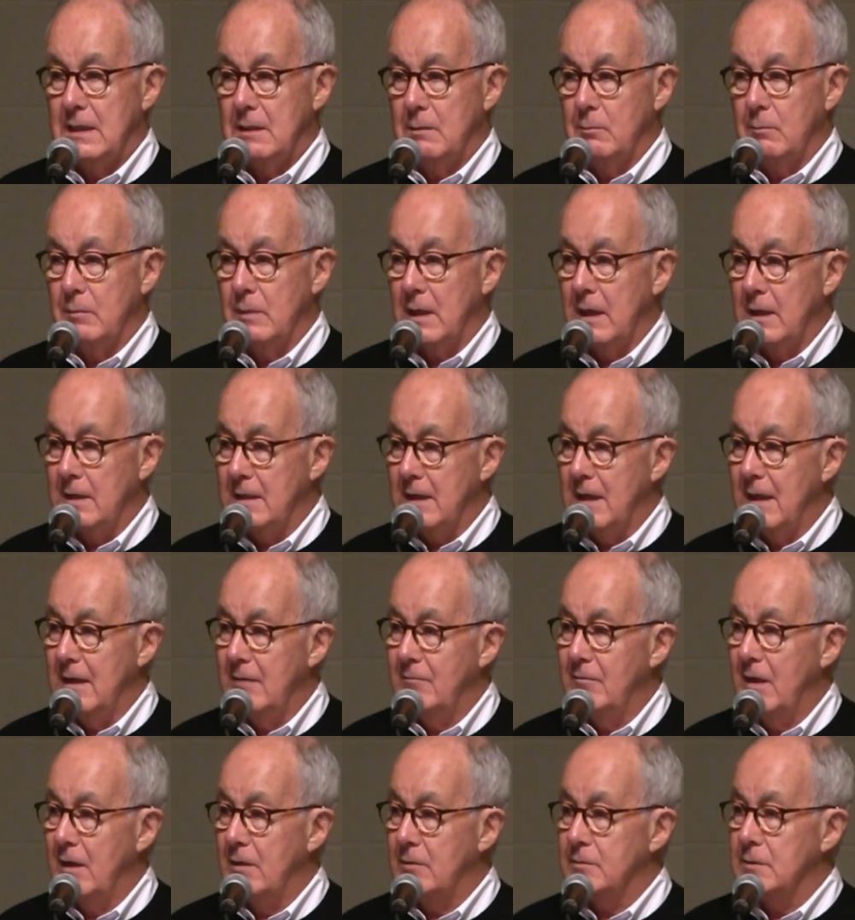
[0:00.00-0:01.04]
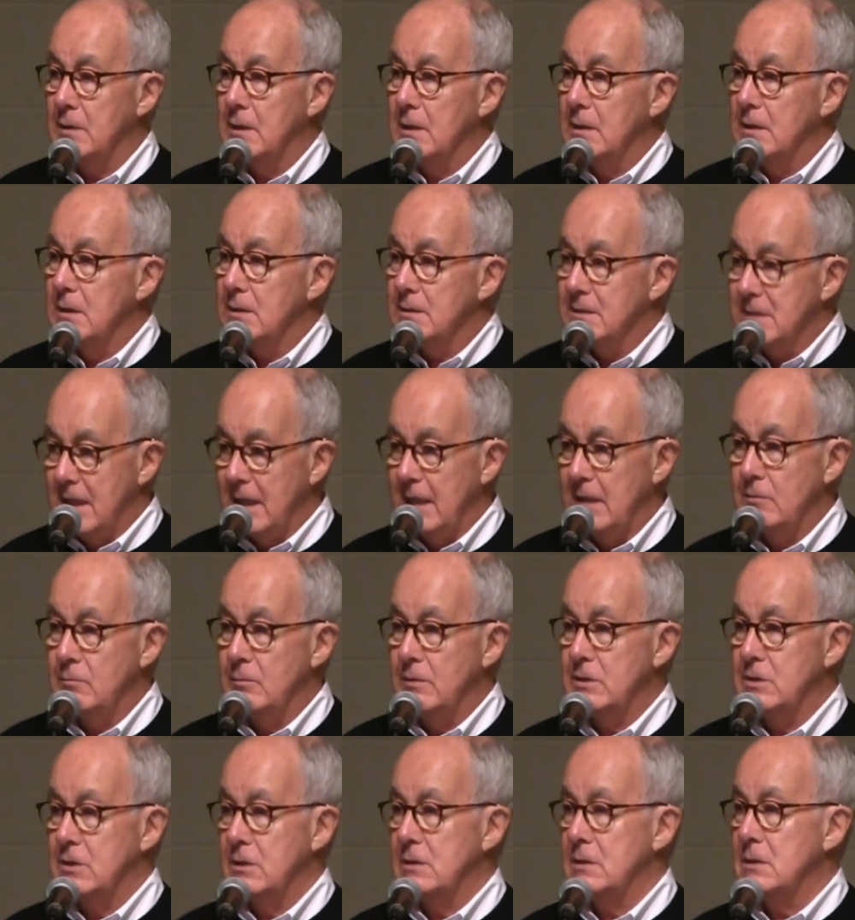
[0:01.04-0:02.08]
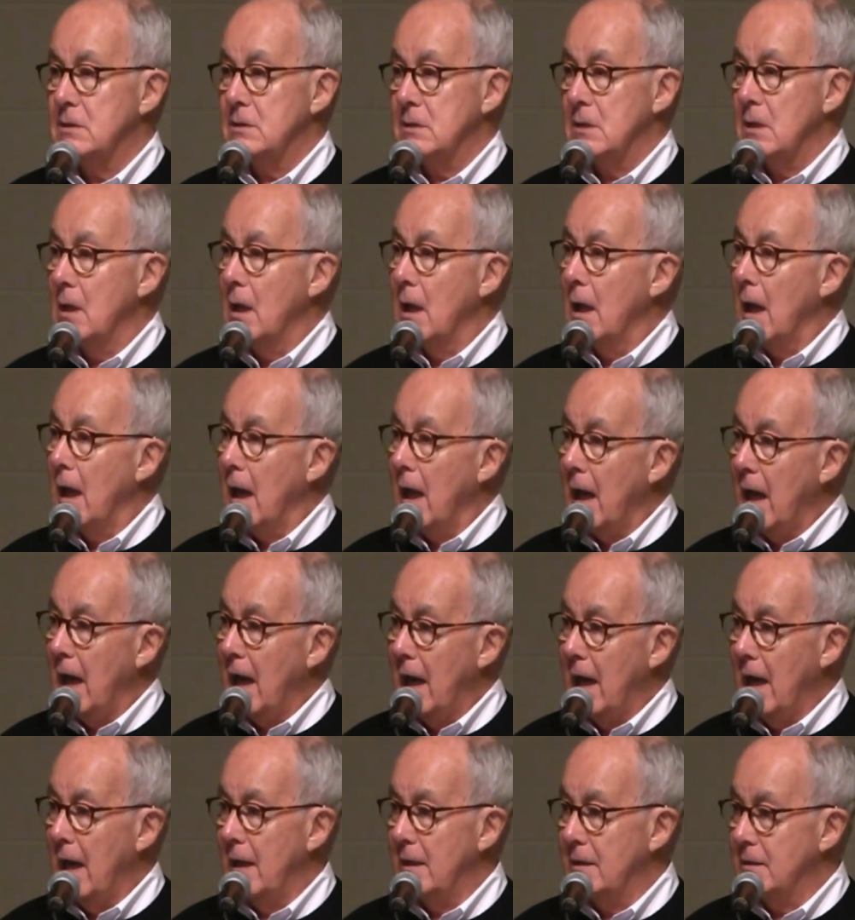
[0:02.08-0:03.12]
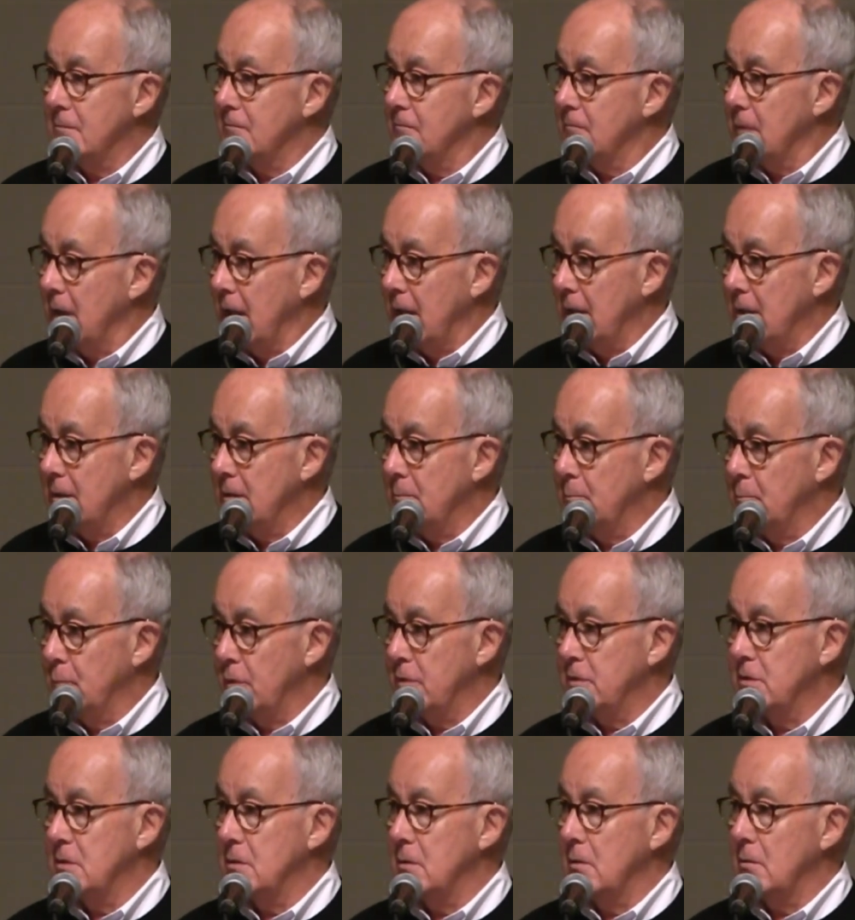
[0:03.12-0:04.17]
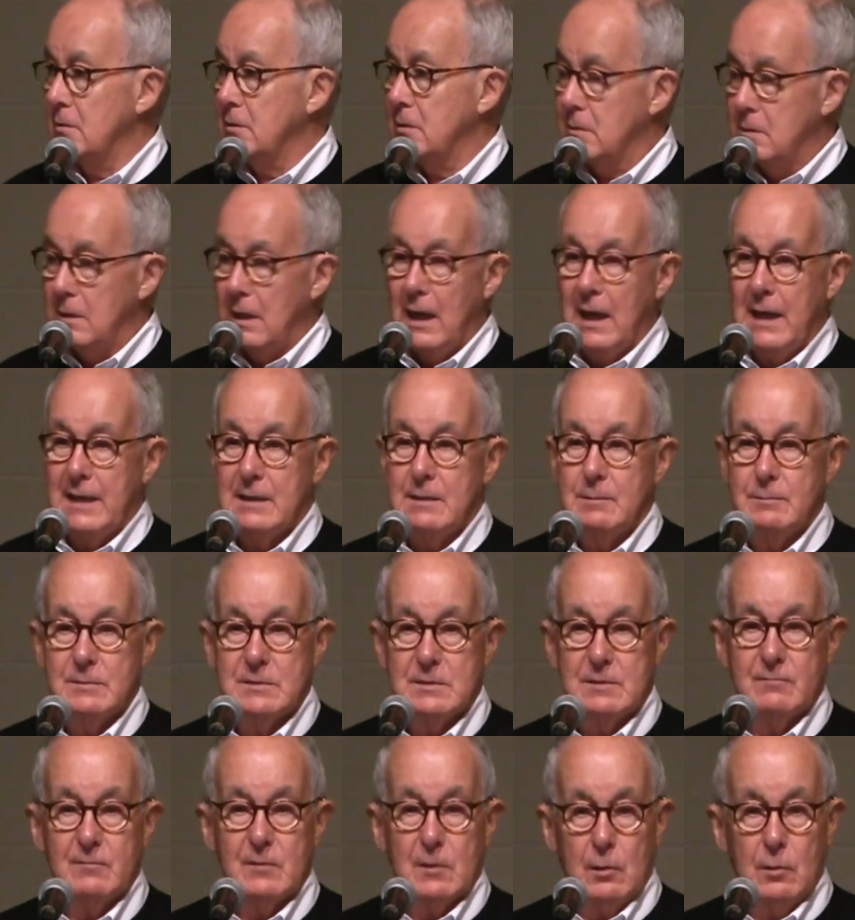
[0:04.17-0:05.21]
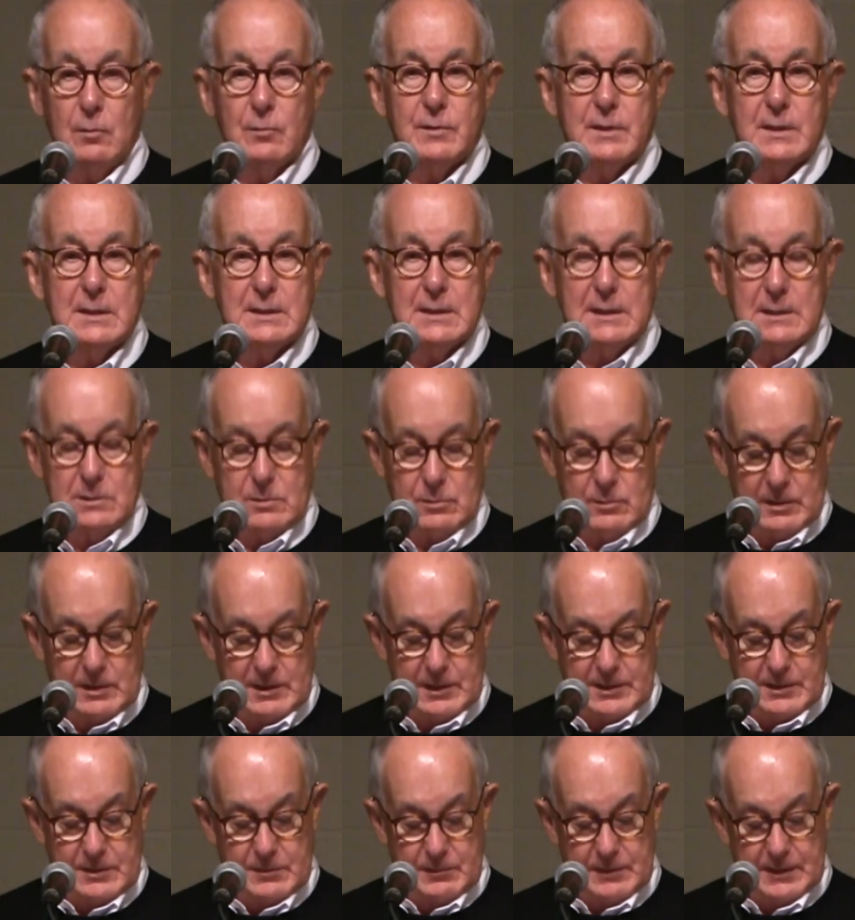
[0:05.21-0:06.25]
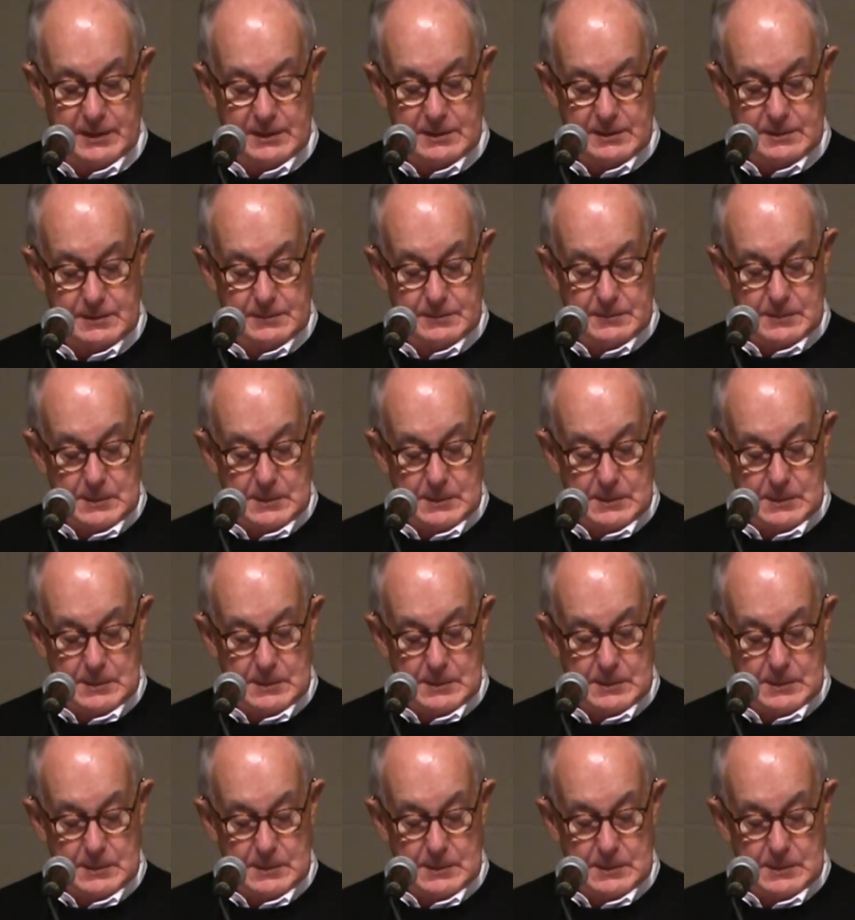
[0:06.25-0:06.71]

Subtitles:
and gave out sandwiches and personal items of clothing and toiletries.